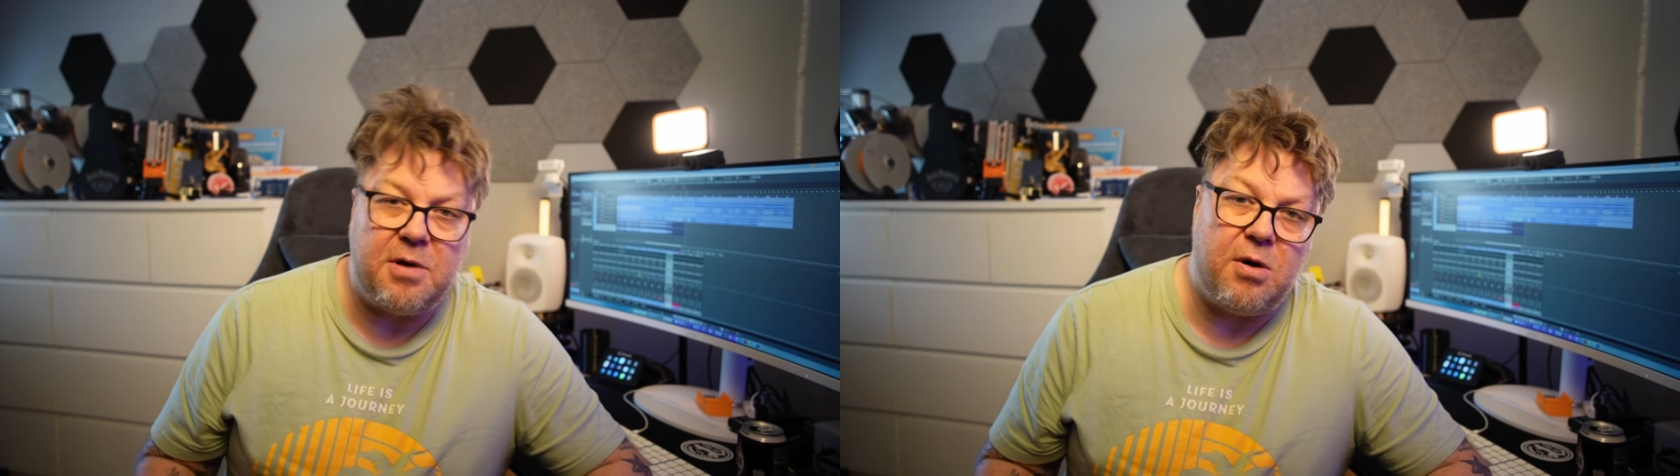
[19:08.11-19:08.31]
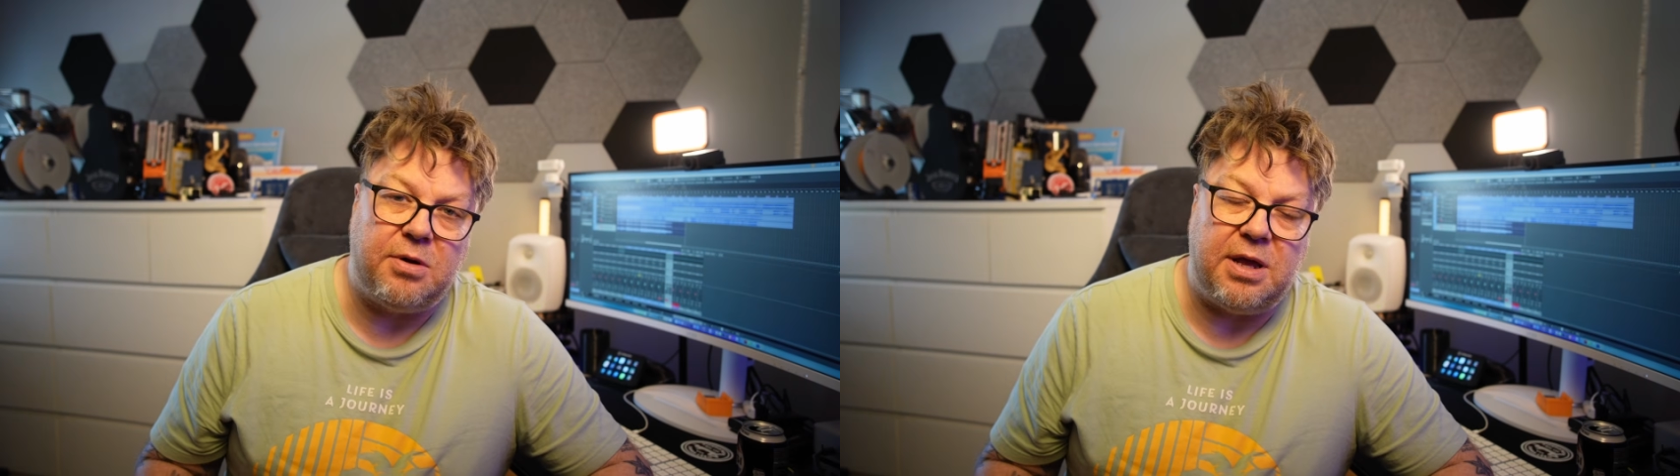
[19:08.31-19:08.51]

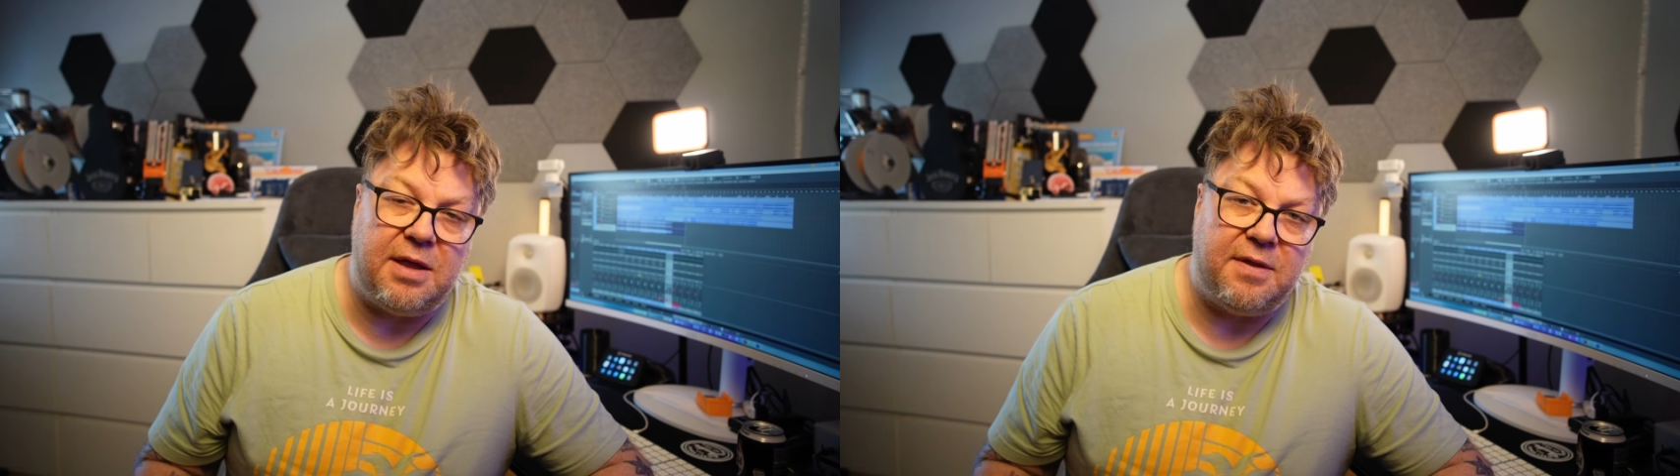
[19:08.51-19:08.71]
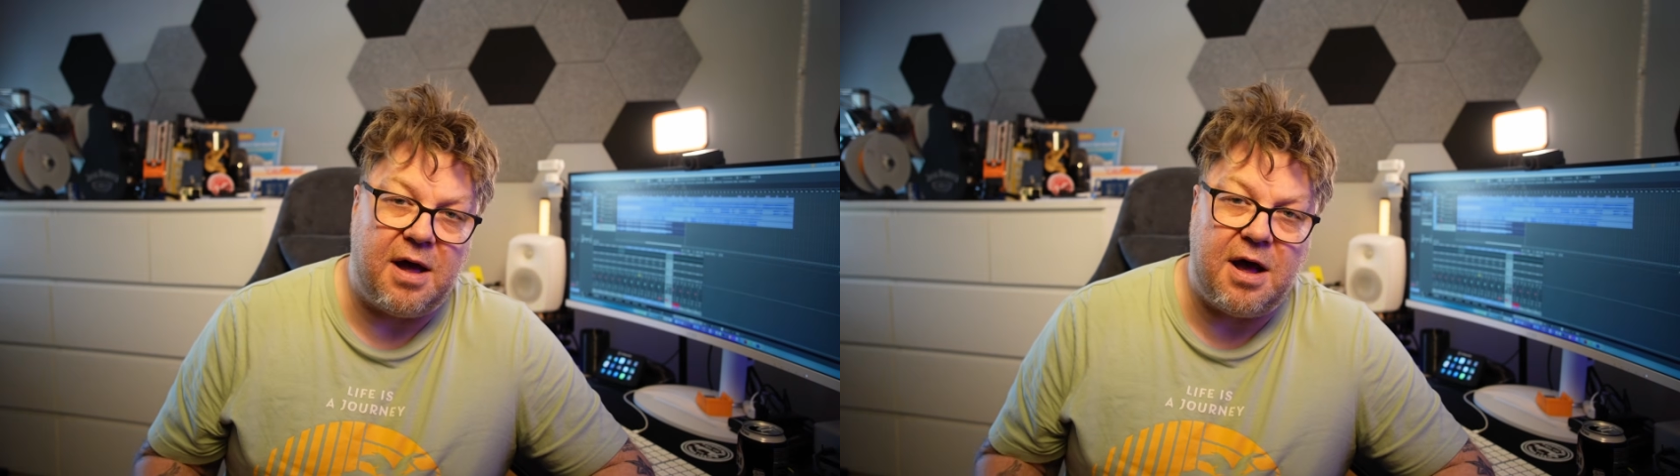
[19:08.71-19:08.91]

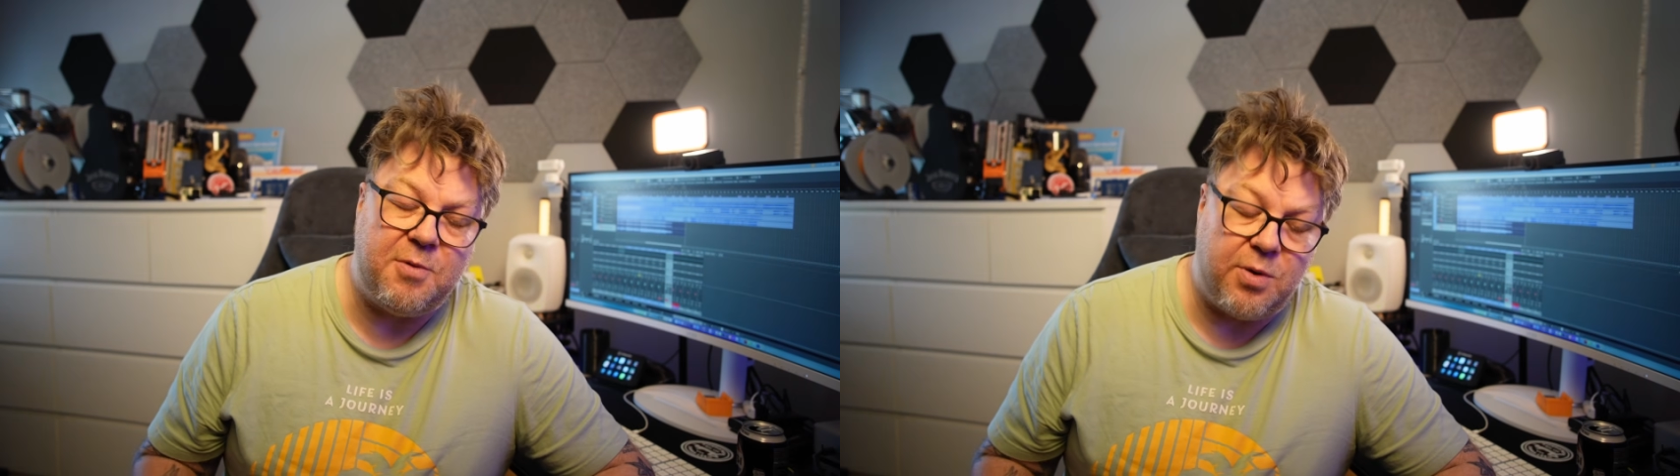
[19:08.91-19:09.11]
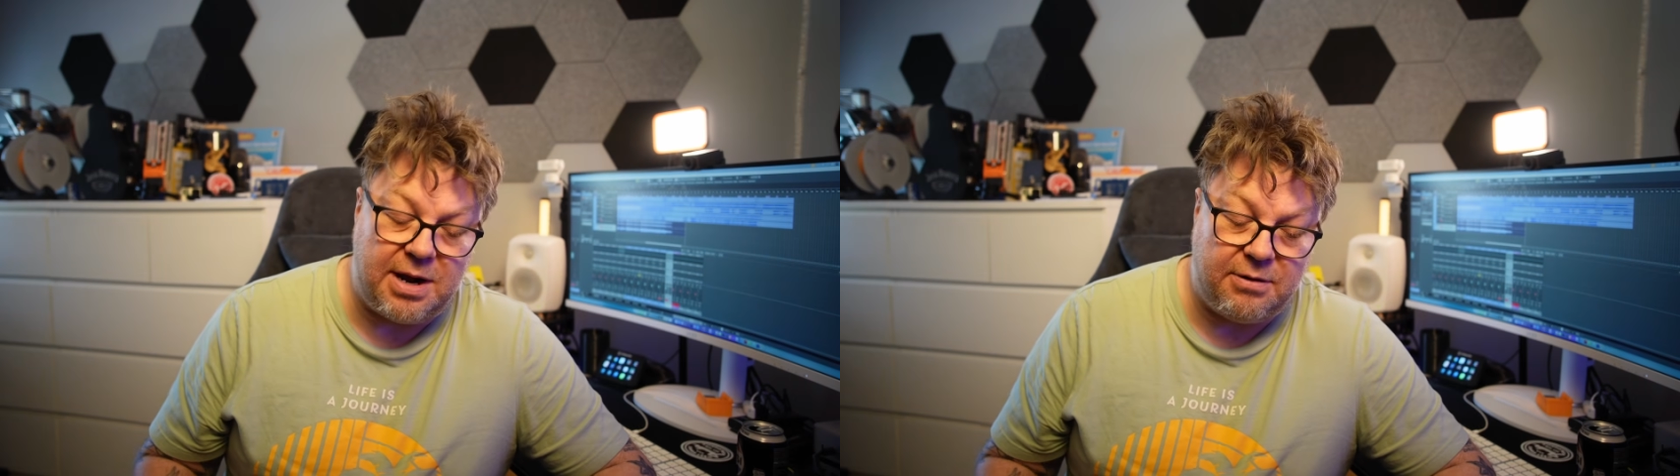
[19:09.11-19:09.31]
market that
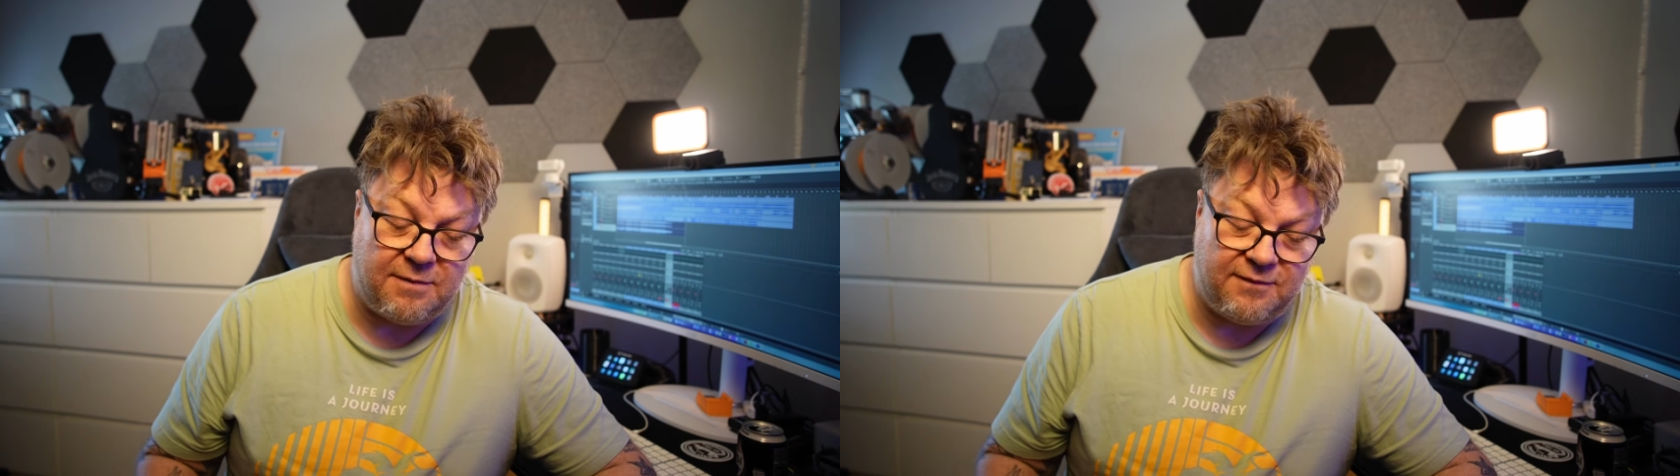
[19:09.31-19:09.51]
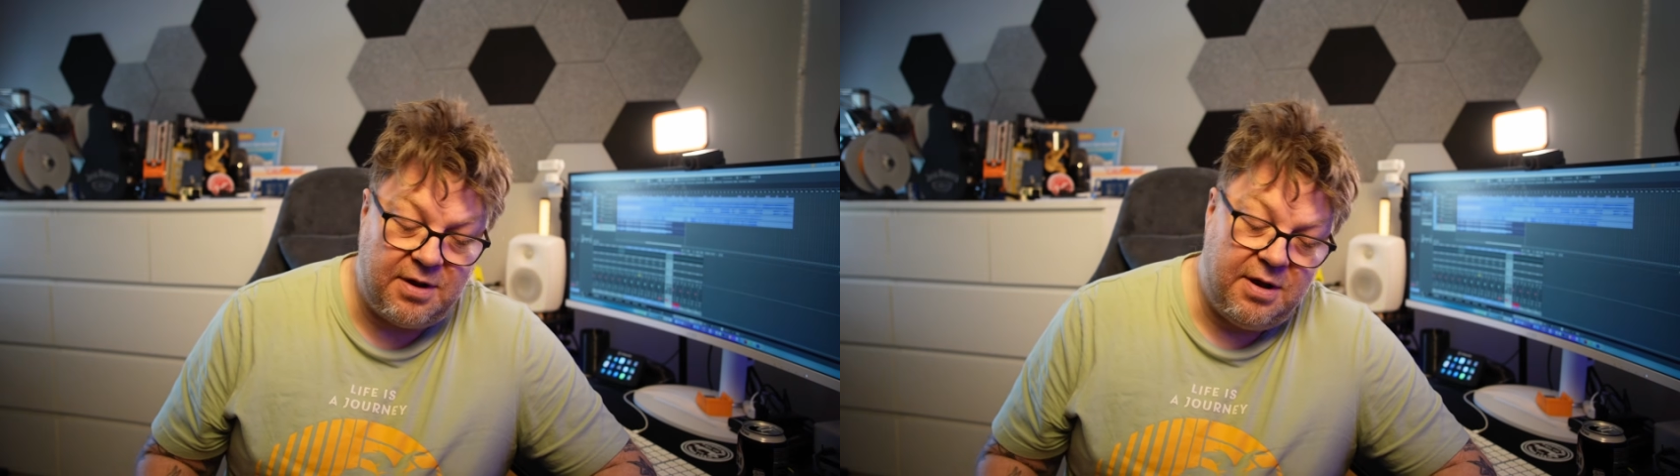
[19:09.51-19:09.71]
I'm aware
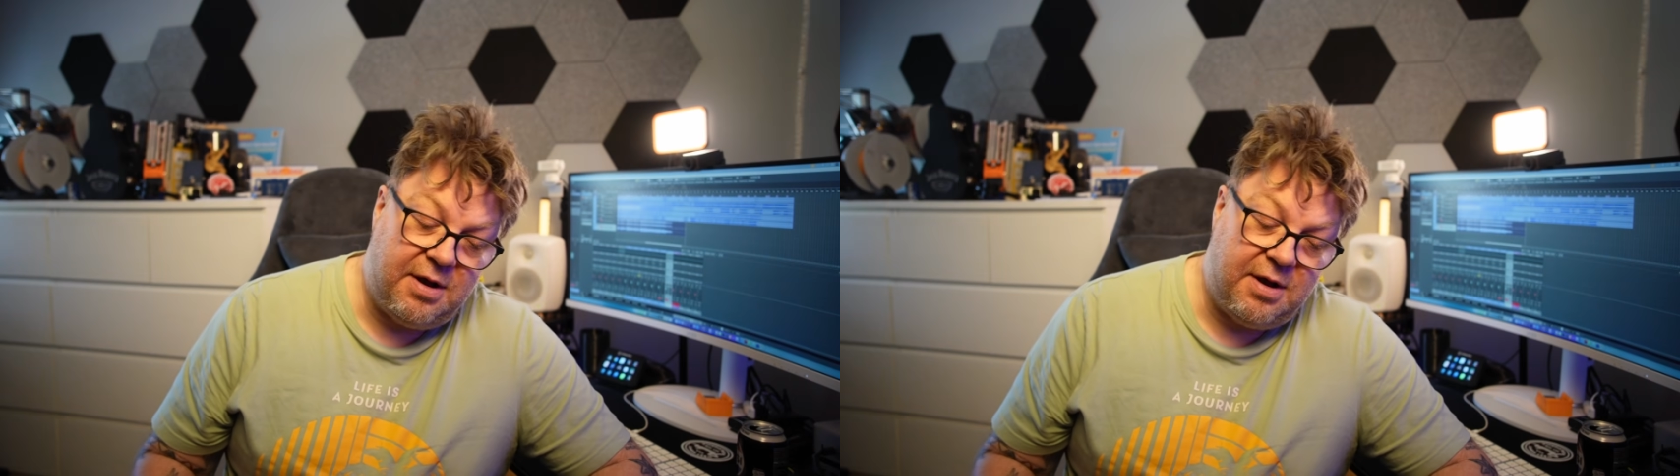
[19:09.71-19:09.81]
of